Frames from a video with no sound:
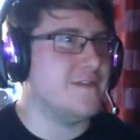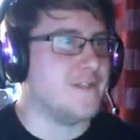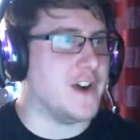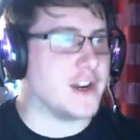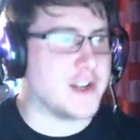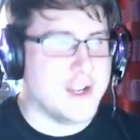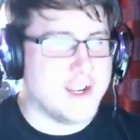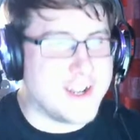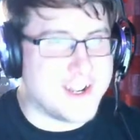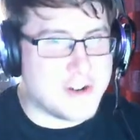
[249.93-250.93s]
Fuck.
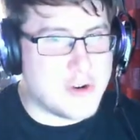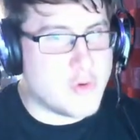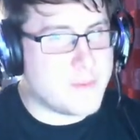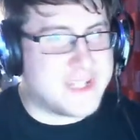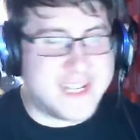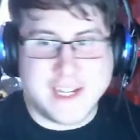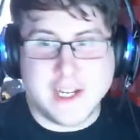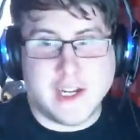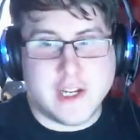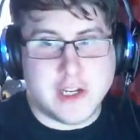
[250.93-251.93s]
Whoopsie.
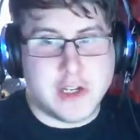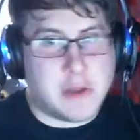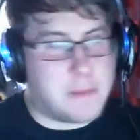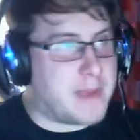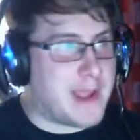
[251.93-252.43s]
My